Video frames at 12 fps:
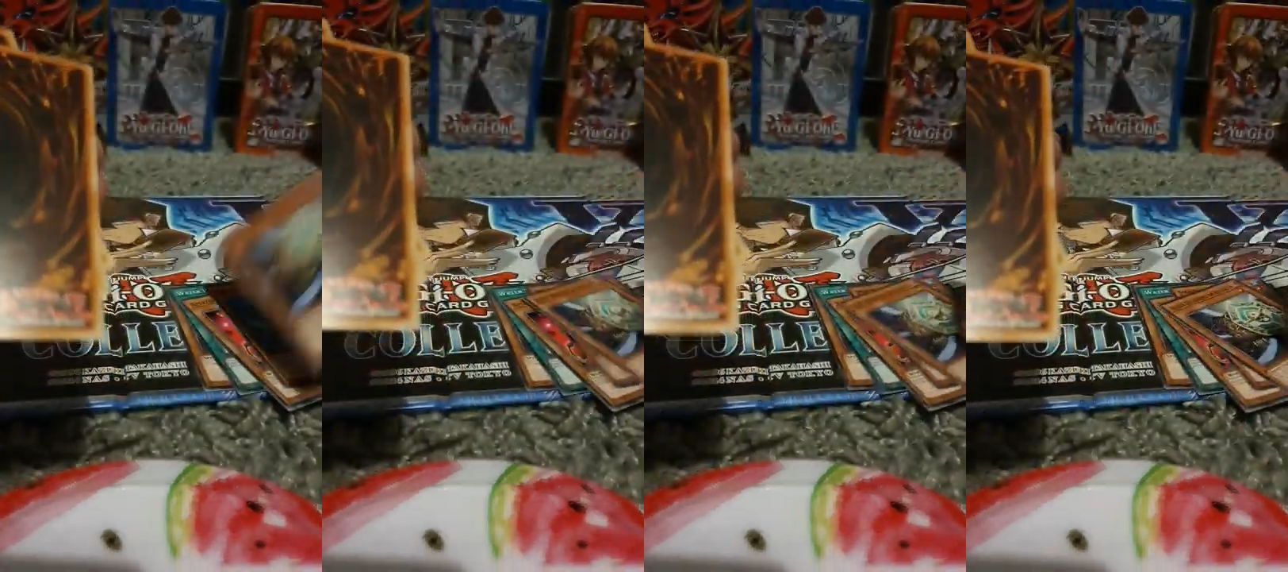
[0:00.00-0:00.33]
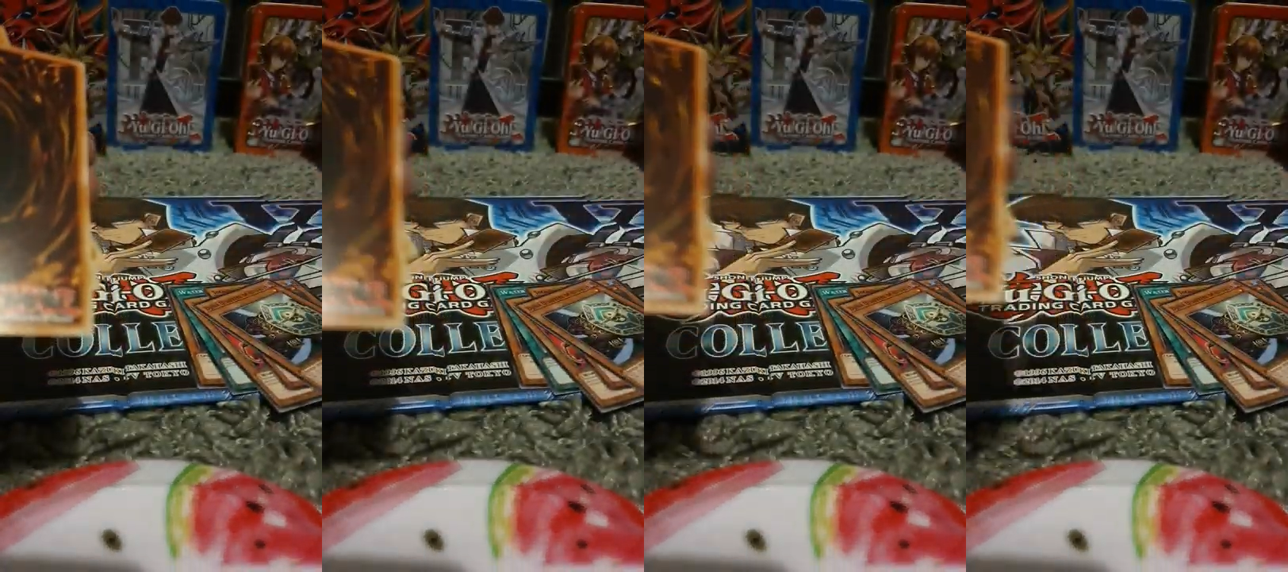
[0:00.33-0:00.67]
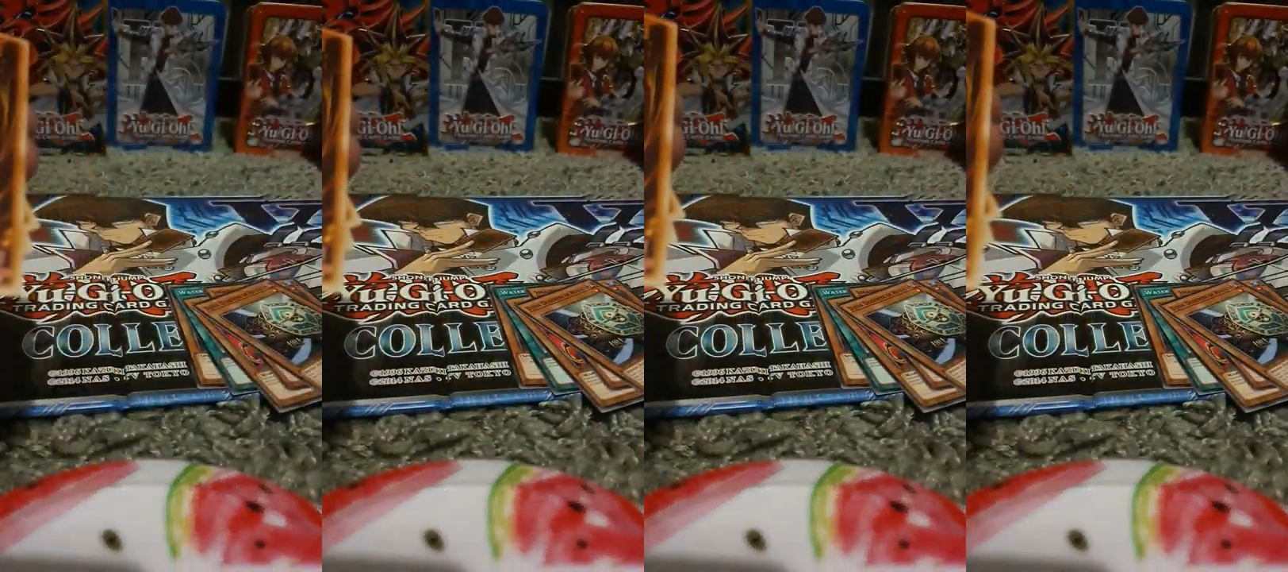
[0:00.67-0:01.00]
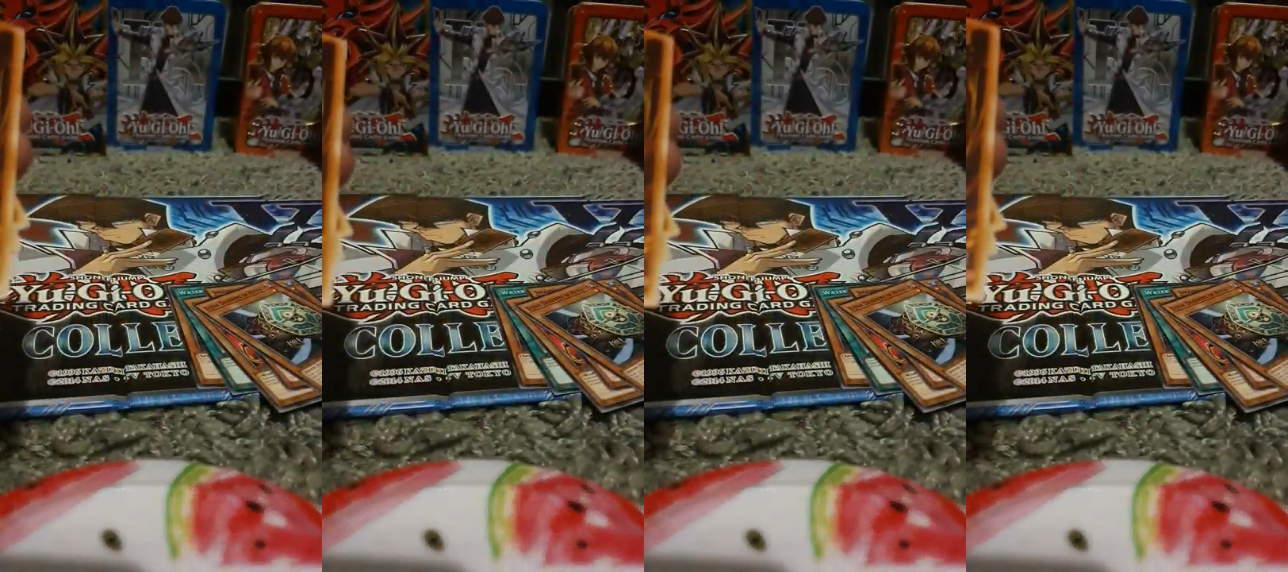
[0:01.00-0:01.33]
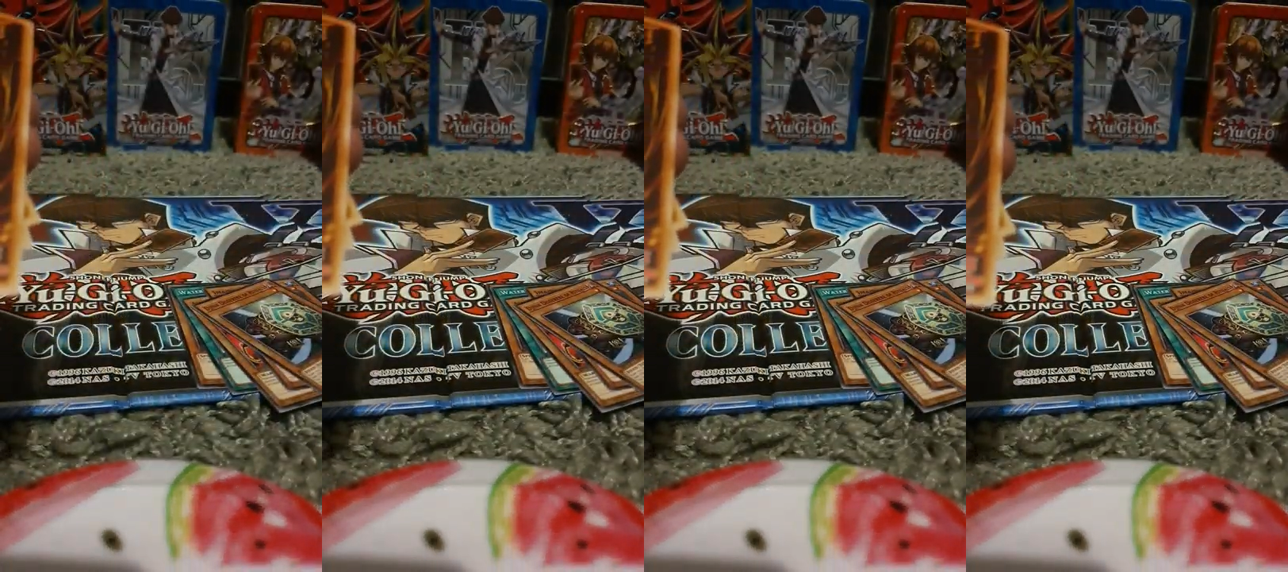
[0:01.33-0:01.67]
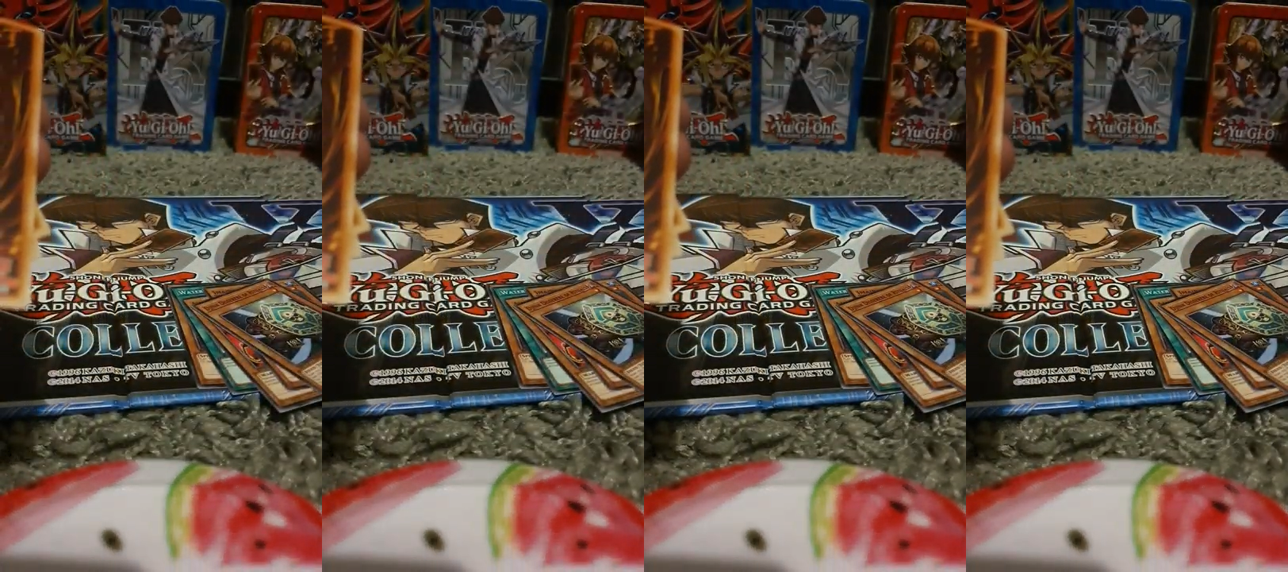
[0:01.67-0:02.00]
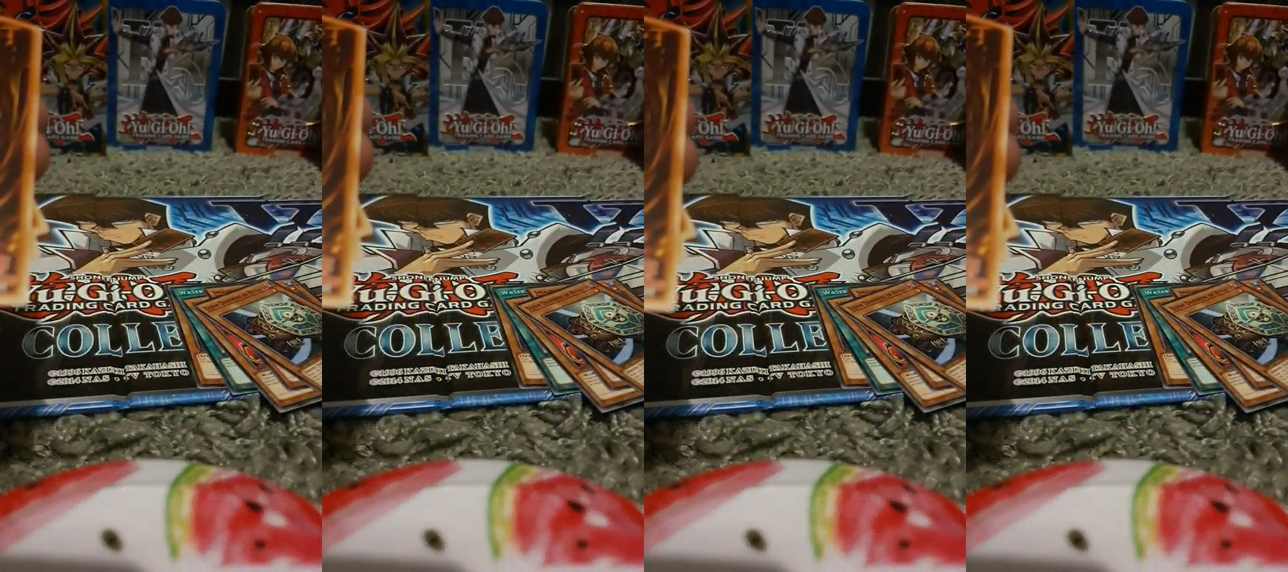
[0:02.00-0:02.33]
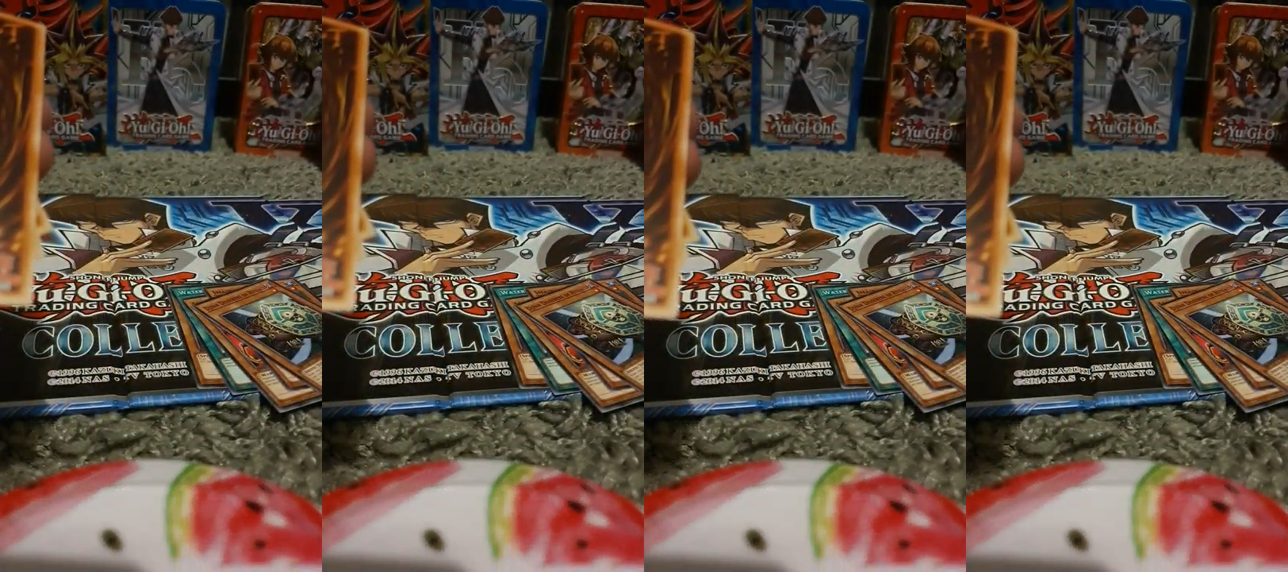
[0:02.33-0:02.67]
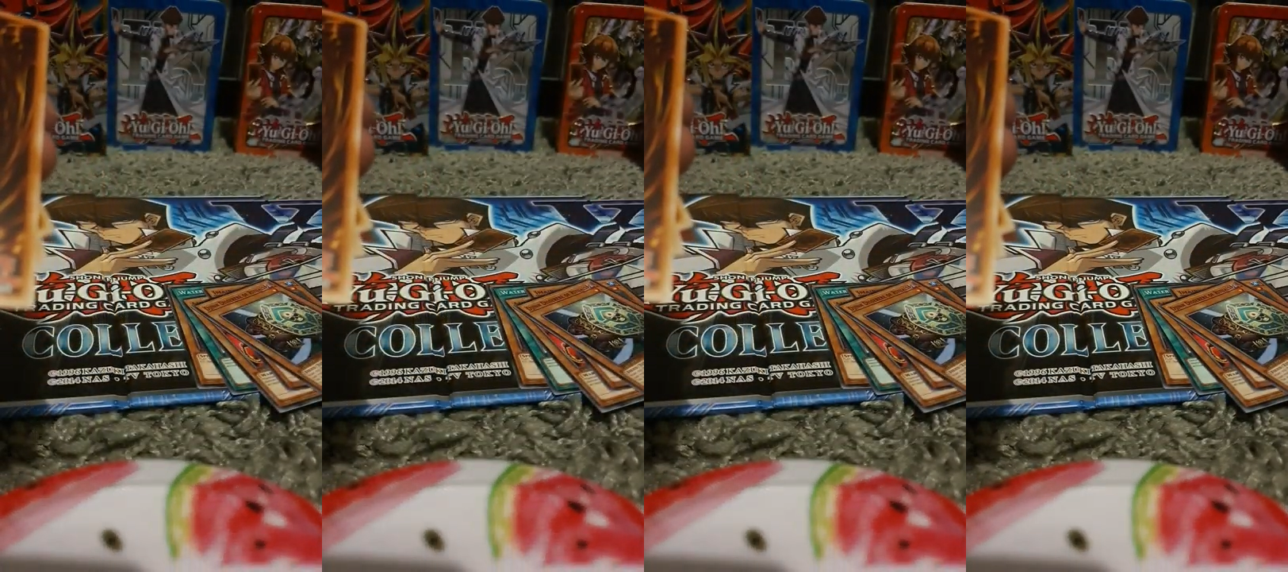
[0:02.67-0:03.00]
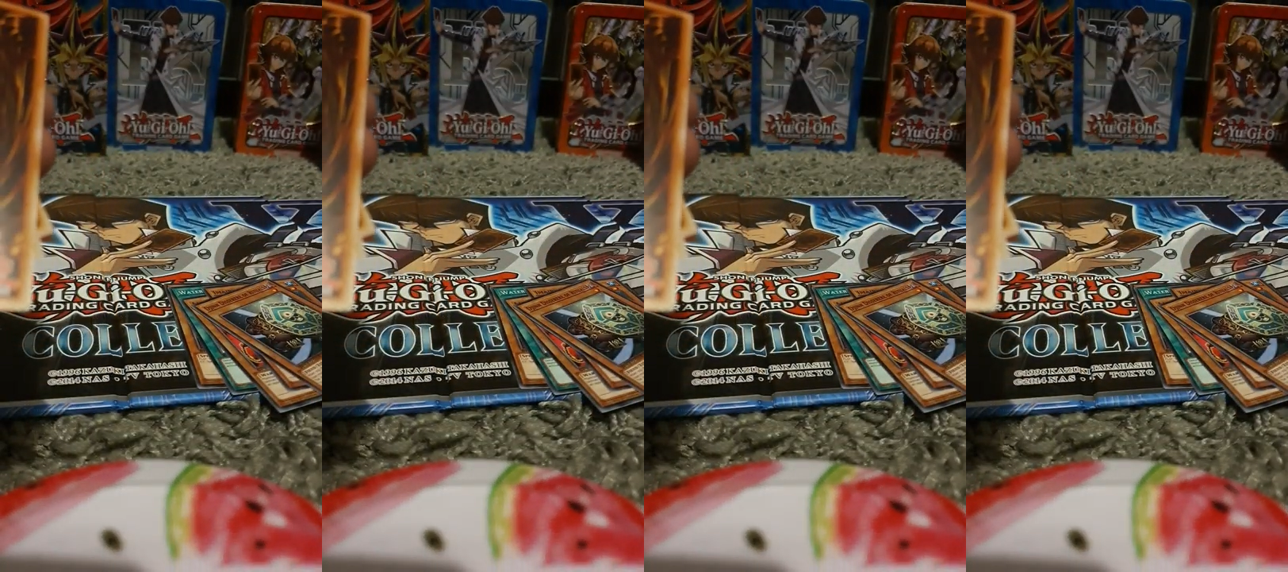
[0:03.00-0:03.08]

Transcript: [unreadable: no face in view]